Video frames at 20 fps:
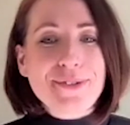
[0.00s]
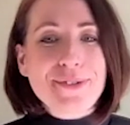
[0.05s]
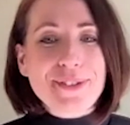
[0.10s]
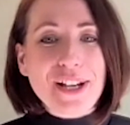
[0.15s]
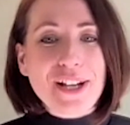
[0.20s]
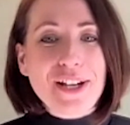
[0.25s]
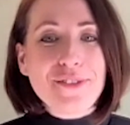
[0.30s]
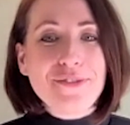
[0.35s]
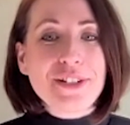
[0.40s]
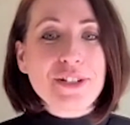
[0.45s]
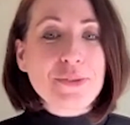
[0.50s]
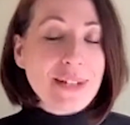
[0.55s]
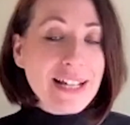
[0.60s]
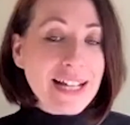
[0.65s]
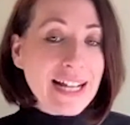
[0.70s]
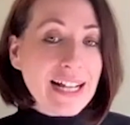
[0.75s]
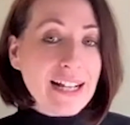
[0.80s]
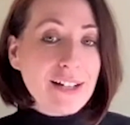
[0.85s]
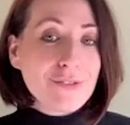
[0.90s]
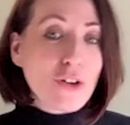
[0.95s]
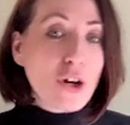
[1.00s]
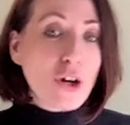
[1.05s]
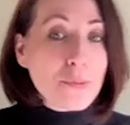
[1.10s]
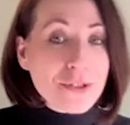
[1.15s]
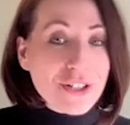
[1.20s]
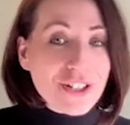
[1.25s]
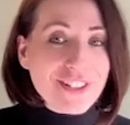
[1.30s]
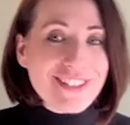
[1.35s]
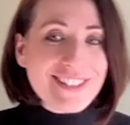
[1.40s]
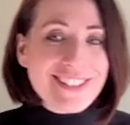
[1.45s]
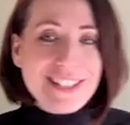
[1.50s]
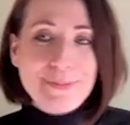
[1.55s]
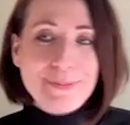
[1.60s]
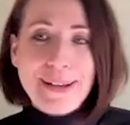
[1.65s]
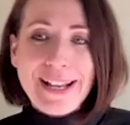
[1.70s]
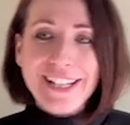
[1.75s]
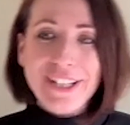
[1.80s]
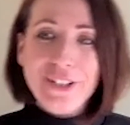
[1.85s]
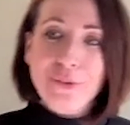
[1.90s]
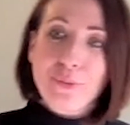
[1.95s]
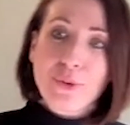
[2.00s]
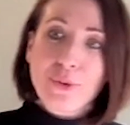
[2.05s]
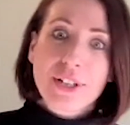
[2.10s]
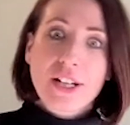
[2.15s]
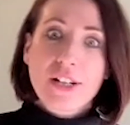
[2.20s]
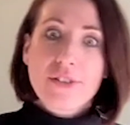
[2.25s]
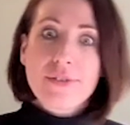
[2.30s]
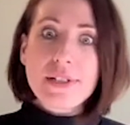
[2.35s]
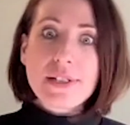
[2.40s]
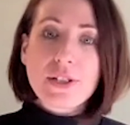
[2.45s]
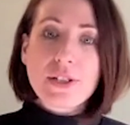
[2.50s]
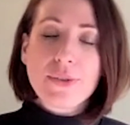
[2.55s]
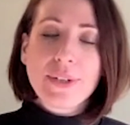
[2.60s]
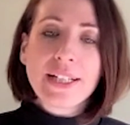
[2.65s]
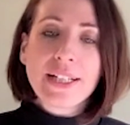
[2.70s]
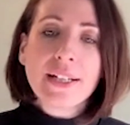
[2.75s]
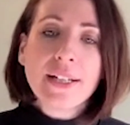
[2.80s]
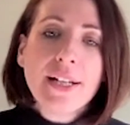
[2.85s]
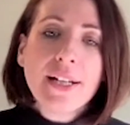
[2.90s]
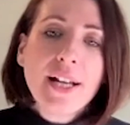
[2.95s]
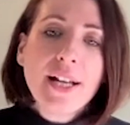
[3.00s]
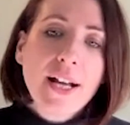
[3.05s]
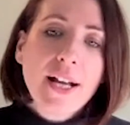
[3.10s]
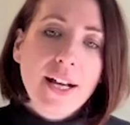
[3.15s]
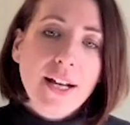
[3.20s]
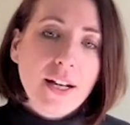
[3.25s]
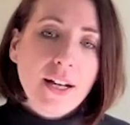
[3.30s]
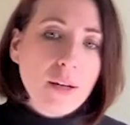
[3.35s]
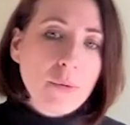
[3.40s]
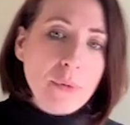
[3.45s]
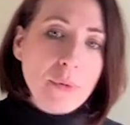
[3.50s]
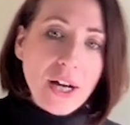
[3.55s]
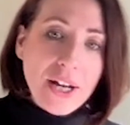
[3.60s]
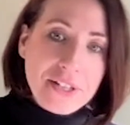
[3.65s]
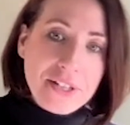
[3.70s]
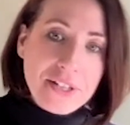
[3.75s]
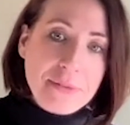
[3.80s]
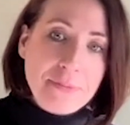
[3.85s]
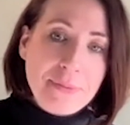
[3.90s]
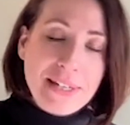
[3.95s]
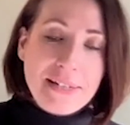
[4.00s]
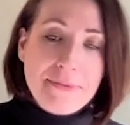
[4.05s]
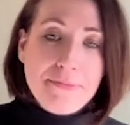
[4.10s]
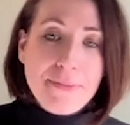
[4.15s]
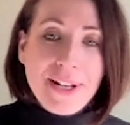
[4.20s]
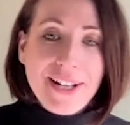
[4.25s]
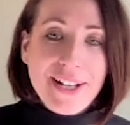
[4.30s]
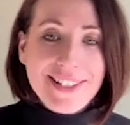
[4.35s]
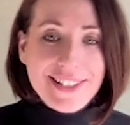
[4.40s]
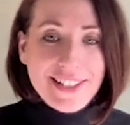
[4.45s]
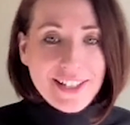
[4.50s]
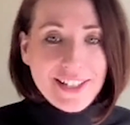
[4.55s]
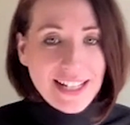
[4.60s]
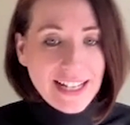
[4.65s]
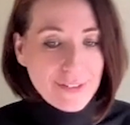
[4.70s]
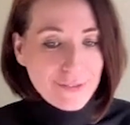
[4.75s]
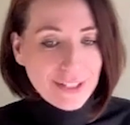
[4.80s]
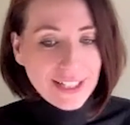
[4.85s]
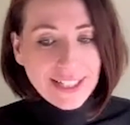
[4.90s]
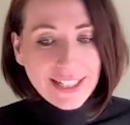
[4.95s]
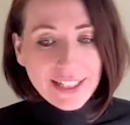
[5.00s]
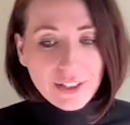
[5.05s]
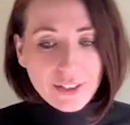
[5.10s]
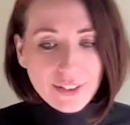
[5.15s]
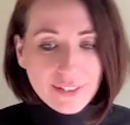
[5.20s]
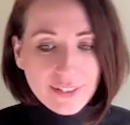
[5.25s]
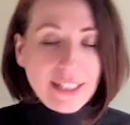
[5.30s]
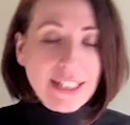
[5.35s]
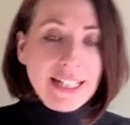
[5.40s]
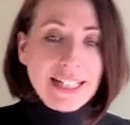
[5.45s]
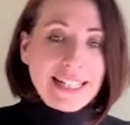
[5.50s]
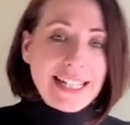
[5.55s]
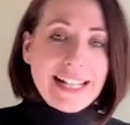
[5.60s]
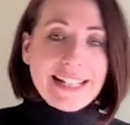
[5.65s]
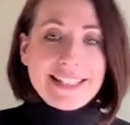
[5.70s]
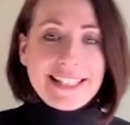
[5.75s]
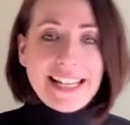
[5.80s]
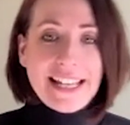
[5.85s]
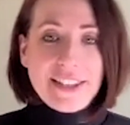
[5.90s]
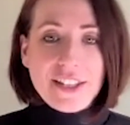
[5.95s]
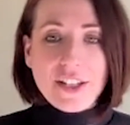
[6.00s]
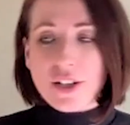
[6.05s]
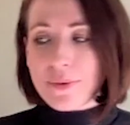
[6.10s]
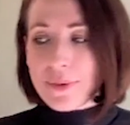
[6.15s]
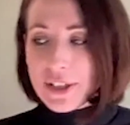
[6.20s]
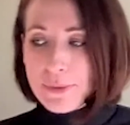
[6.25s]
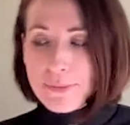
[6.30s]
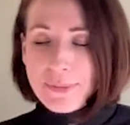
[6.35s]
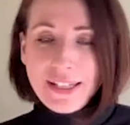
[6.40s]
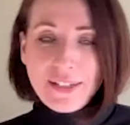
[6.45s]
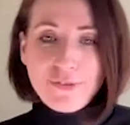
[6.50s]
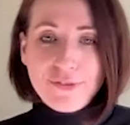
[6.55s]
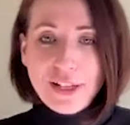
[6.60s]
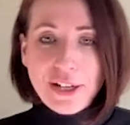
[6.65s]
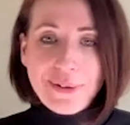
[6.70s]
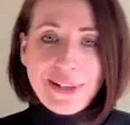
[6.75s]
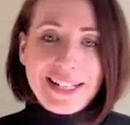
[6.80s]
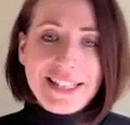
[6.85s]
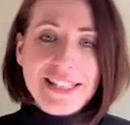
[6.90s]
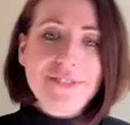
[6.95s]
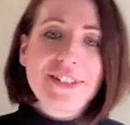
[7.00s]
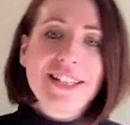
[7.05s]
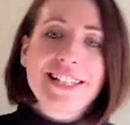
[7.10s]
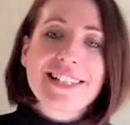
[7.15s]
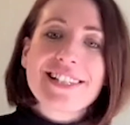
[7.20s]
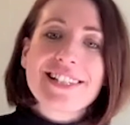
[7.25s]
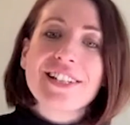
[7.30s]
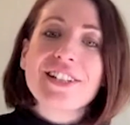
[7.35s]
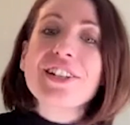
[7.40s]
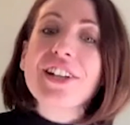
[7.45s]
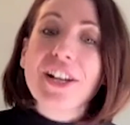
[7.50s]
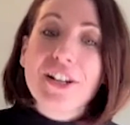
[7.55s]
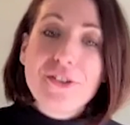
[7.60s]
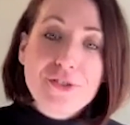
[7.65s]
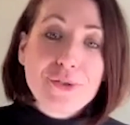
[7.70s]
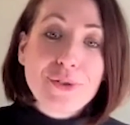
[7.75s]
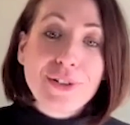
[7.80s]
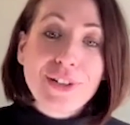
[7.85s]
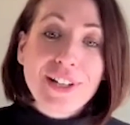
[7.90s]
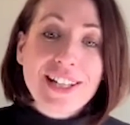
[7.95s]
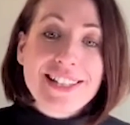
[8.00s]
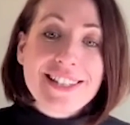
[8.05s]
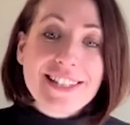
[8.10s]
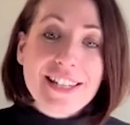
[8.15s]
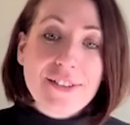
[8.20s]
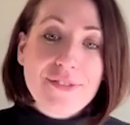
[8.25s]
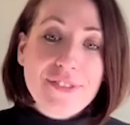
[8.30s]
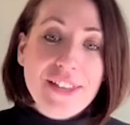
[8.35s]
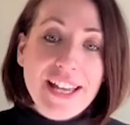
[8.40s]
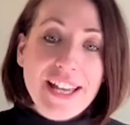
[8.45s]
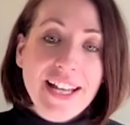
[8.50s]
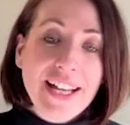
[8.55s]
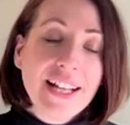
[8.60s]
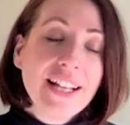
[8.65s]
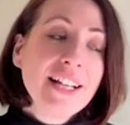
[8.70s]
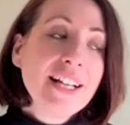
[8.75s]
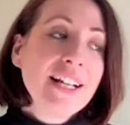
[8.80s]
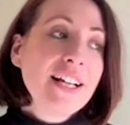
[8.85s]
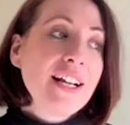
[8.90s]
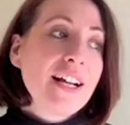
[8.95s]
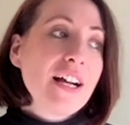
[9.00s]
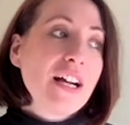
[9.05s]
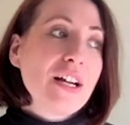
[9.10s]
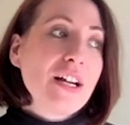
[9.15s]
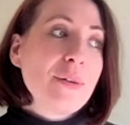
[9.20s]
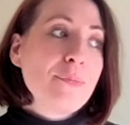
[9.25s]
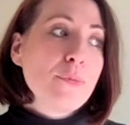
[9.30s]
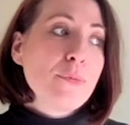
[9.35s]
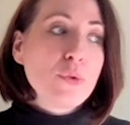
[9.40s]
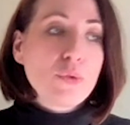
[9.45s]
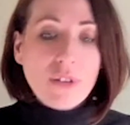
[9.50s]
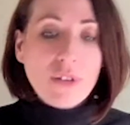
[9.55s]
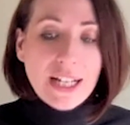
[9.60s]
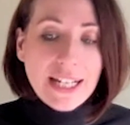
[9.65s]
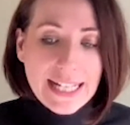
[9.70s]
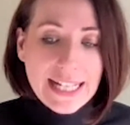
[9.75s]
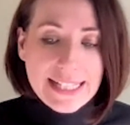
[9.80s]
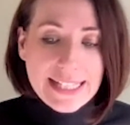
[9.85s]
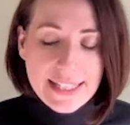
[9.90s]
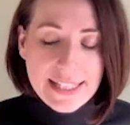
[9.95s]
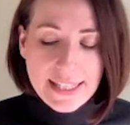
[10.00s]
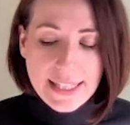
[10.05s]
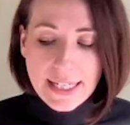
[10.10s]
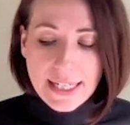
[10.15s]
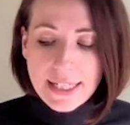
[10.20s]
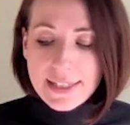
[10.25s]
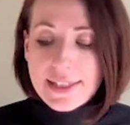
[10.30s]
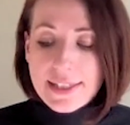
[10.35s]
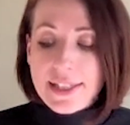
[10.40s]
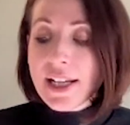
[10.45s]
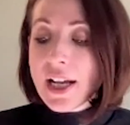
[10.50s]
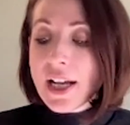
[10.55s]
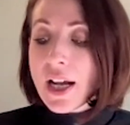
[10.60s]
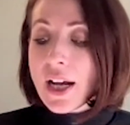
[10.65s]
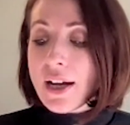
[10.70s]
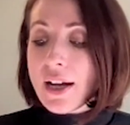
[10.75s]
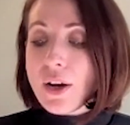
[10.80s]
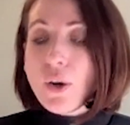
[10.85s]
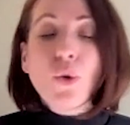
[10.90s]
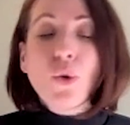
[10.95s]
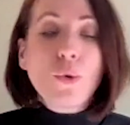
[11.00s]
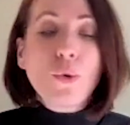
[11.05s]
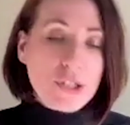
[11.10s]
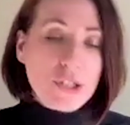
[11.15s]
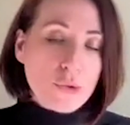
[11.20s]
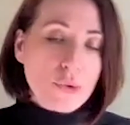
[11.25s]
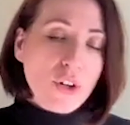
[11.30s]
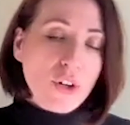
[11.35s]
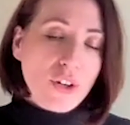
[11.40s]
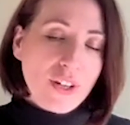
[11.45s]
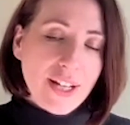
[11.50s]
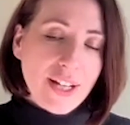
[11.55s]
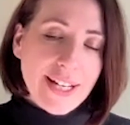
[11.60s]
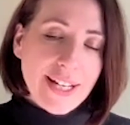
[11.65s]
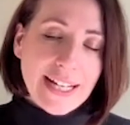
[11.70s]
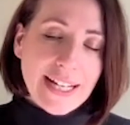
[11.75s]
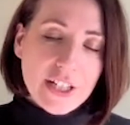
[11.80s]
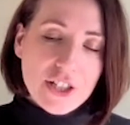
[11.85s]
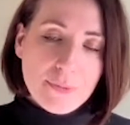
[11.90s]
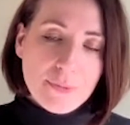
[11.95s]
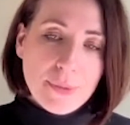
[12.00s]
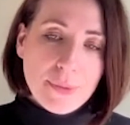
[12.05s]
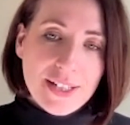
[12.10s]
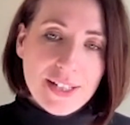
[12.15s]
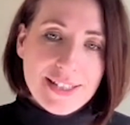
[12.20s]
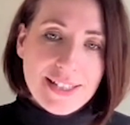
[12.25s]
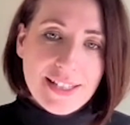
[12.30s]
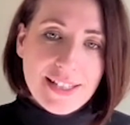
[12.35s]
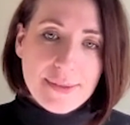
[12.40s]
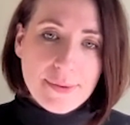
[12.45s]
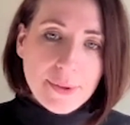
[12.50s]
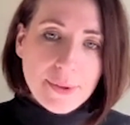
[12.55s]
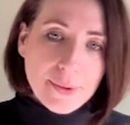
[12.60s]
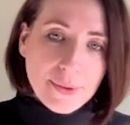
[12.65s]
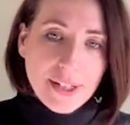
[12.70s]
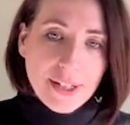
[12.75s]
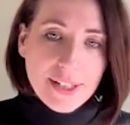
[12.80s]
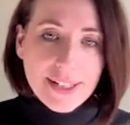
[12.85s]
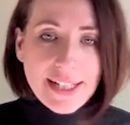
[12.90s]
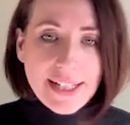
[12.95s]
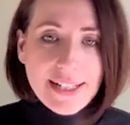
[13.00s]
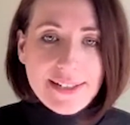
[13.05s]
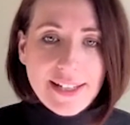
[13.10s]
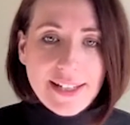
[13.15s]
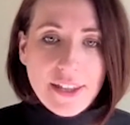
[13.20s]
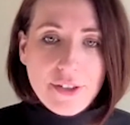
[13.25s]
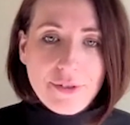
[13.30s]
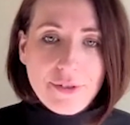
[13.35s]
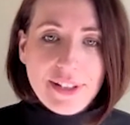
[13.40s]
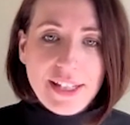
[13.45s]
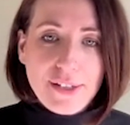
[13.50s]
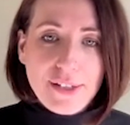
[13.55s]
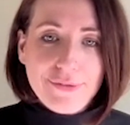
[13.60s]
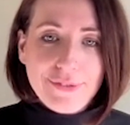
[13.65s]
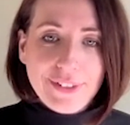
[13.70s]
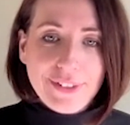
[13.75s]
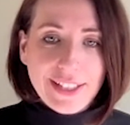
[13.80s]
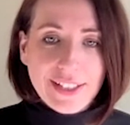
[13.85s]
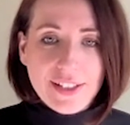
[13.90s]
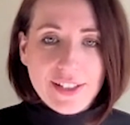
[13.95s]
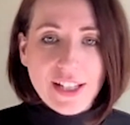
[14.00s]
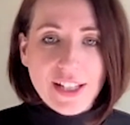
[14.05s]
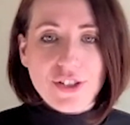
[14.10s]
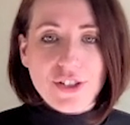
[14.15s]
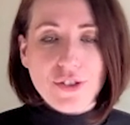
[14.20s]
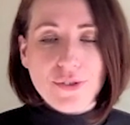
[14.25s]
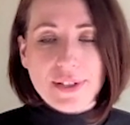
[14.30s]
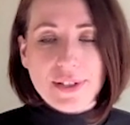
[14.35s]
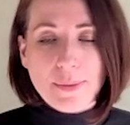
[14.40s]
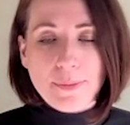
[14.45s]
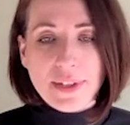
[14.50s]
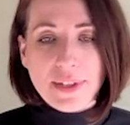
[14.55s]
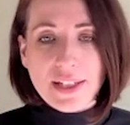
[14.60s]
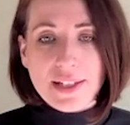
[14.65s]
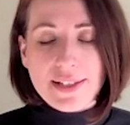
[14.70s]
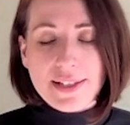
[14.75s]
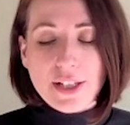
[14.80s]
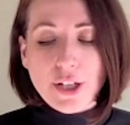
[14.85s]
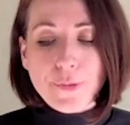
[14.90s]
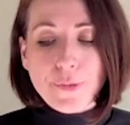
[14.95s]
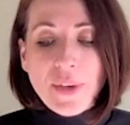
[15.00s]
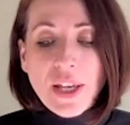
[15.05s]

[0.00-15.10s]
Post-COVID, we have options, depending on what COVID's doing, either to be in person and have like a little get-together where you meet fellow activists and kind of do online stuff there, or write letters and things, or we do online action parties where we'll kind of get together in the evening and do something.